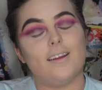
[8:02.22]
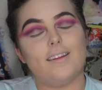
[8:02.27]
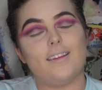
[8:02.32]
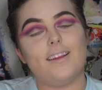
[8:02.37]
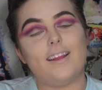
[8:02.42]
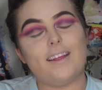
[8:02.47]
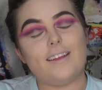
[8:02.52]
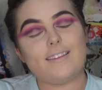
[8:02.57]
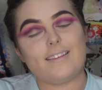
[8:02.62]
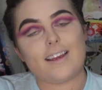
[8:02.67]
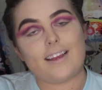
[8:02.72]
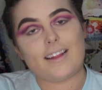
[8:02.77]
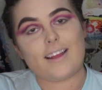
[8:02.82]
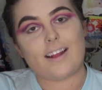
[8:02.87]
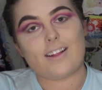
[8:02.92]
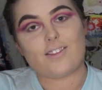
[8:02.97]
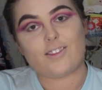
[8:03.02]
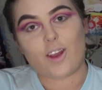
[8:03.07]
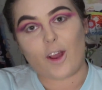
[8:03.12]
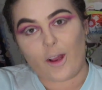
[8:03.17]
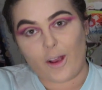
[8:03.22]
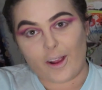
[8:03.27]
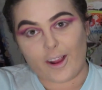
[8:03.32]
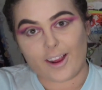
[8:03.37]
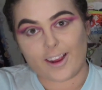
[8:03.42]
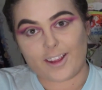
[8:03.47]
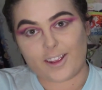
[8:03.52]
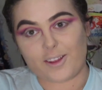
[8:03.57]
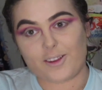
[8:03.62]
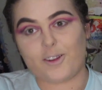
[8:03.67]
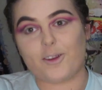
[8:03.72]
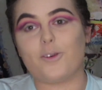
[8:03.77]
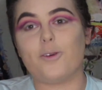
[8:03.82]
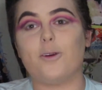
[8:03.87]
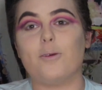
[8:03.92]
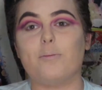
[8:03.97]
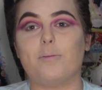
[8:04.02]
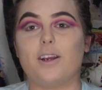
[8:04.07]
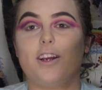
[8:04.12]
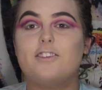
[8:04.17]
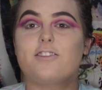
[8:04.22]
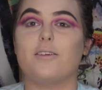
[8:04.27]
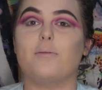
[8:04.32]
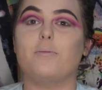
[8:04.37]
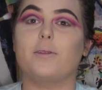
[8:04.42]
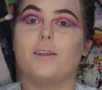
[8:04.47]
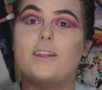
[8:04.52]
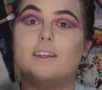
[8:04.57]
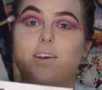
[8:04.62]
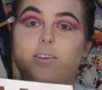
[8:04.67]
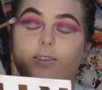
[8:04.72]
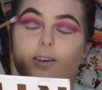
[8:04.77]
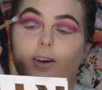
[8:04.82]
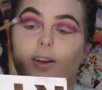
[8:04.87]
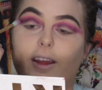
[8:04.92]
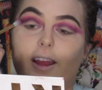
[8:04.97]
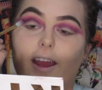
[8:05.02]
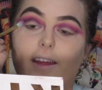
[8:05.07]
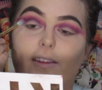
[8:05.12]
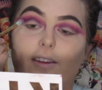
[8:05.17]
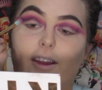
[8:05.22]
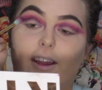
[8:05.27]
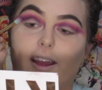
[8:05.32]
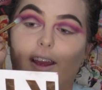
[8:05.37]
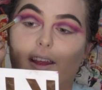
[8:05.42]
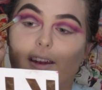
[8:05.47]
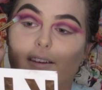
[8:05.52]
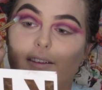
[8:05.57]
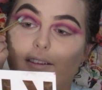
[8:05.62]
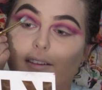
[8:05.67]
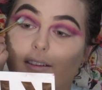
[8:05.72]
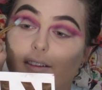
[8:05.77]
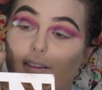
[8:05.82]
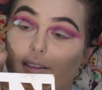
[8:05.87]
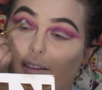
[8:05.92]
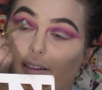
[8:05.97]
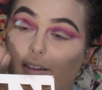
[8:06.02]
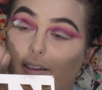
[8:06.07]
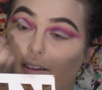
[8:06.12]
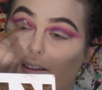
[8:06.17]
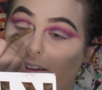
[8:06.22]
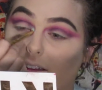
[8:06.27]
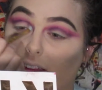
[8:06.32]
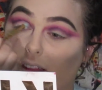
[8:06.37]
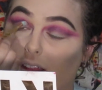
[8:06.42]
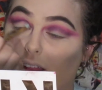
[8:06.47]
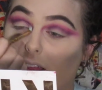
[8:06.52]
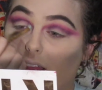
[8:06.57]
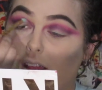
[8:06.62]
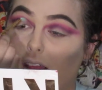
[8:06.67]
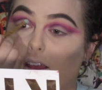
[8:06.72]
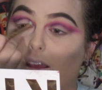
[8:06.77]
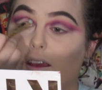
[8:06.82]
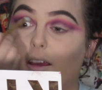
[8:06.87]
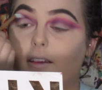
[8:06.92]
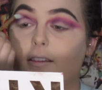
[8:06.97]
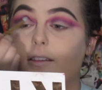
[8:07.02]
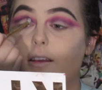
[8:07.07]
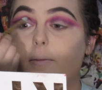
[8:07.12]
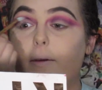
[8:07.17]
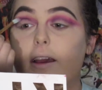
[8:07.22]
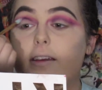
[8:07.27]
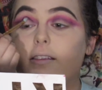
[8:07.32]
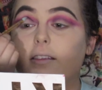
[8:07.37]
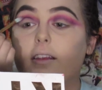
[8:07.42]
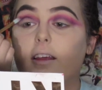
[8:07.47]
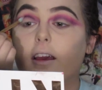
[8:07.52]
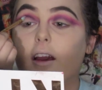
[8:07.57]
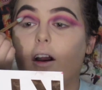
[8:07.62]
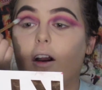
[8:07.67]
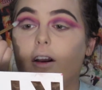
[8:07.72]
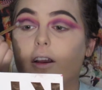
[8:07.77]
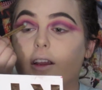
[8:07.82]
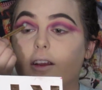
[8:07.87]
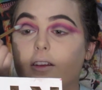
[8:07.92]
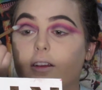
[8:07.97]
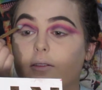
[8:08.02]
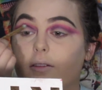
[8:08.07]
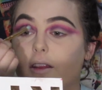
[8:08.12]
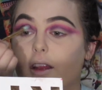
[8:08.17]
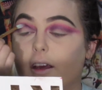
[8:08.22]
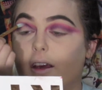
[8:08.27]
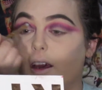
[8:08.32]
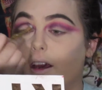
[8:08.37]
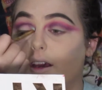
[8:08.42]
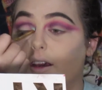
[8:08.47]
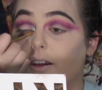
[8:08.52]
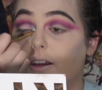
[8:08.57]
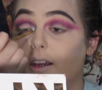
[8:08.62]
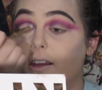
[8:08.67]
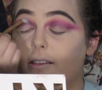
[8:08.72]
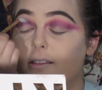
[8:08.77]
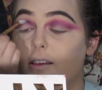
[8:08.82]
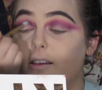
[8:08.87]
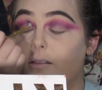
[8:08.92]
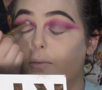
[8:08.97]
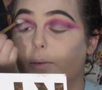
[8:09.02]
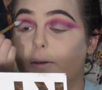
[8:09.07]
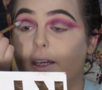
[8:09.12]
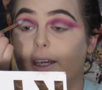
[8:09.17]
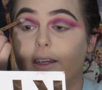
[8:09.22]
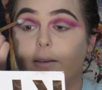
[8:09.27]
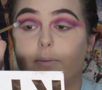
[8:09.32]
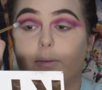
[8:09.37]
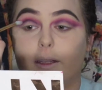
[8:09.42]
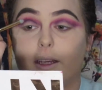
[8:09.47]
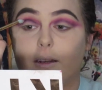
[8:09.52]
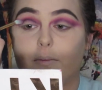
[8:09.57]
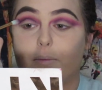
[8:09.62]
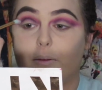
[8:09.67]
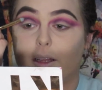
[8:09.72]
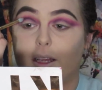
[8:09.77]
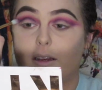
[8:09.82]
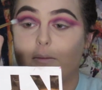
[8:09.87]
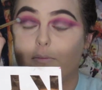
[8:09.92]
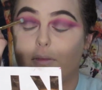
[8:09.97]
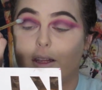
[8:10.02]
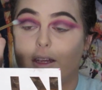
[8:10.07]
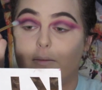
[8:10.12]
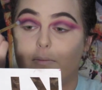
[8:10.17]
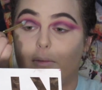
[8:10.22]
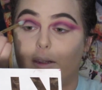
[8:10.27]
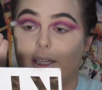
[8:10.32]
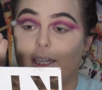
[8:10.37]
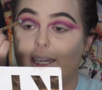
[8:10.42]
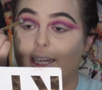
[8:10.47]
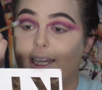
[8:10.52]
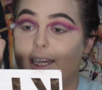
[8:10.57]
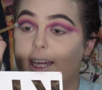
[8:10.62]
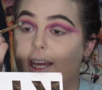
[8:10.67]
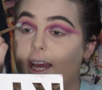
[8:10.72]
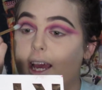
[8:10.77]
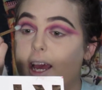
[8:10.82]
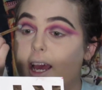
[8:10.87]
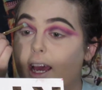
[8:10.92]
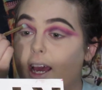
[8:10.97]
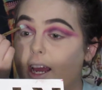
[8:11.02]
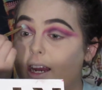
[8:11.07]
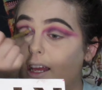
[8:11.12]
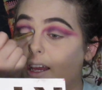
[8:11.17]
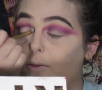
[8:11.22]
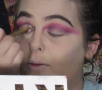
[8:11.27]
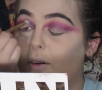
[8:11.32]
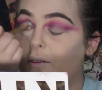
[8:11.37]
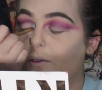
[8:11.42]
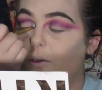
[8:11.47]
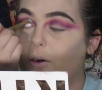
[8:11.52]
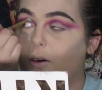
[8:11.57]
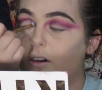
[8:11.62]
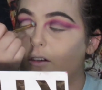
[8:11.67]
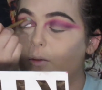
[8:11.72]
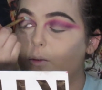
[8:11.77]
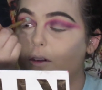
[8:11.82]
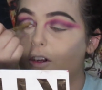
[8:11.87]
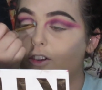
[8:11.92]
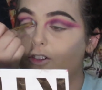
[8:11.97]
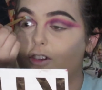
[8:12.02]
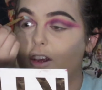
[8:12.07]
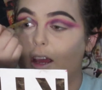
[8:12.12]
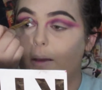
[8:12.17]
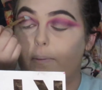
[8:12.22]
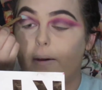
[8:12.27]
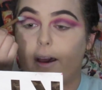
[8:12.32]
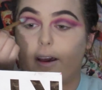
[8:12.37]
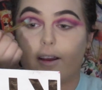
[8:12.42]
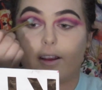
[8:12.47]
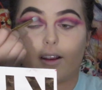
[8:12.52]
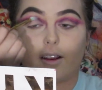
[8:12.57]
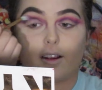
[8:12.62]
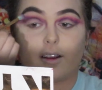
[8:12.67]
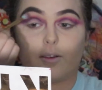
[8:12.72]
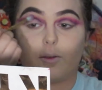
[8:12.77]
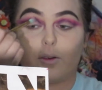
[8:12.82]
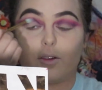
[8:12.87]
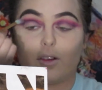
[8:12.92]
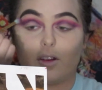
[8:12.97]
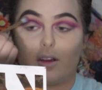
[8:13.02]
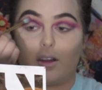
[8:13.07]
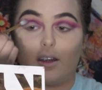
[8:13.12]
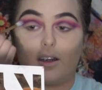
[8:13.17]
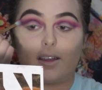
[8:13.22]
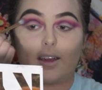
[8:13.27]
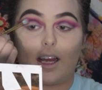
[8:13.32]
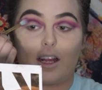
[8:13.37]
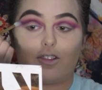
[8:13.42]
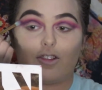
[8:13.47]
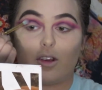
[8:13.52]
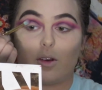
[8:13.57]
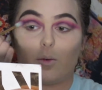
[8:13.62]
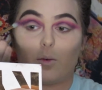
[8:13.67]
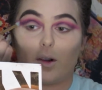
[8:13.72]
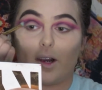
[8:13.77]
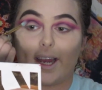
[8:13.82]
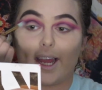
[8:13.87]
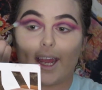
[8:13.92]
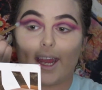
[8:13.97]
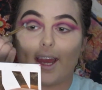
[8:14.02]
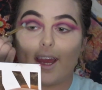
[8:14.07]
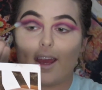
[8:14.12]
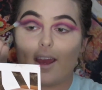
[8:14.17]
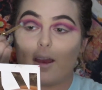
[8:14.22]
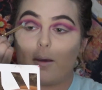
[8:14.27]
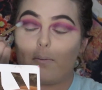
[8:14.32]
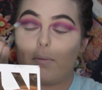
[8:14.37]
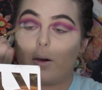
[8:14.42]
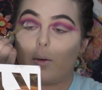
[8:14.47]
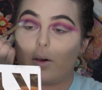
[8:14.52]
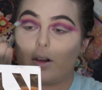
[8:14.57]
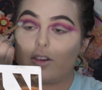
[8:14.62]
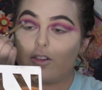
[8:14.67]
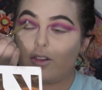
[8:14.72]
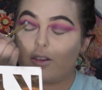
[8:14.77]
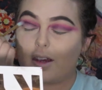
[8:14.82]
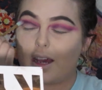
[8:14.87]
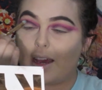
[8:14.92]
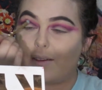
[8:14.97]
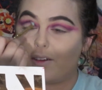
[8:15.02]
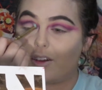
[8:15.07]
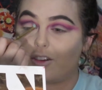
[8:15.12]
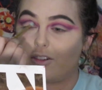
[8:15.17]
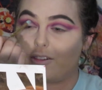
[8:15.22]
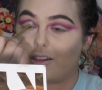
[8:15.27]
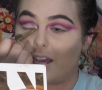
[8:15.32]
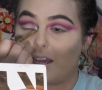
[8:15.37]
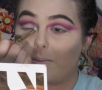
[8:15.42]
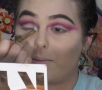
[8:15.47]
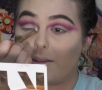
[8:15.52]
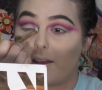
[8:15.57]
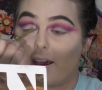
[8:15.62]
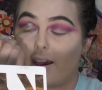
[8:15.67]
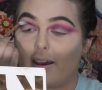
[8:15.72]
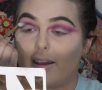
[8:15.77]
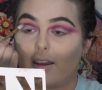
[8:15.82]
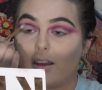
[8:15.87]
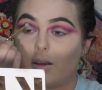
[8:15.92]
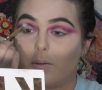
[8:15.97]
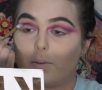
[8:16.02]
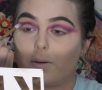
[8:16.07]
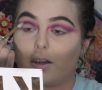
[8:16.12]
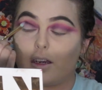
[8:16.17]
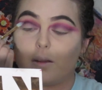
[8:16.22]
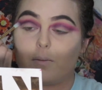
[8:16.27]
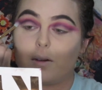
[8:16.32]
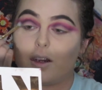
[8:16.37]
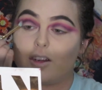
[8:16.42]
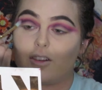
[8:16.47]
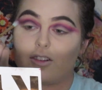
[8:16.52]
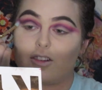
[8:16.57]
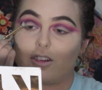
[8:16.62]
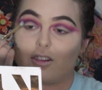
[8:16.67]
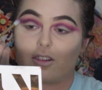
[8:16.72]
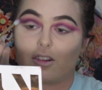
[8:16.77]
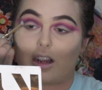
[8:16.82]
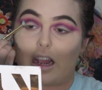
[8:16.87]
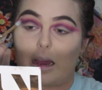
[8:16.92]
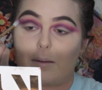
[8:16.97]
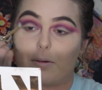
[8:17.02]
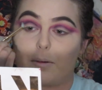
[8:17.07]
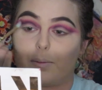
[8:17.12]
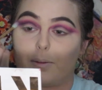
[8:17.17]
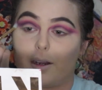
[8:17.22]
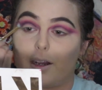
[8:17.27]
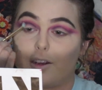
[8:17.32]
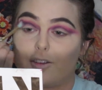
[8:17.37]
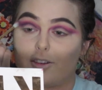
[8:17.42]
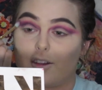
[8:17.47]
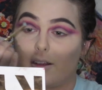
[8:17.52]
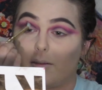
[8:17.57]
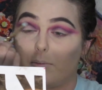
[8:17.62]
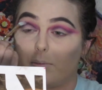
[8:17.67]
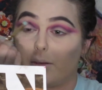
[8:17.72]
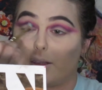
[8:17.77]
And then take that Tarte Unicorn brush and blend those all together again. So basically all you do with the cut crease is blend, blend, blend, blend, blend. And you of course want to shape out your look that you want. But once you have it shaped out, you pretty much just grab a brush and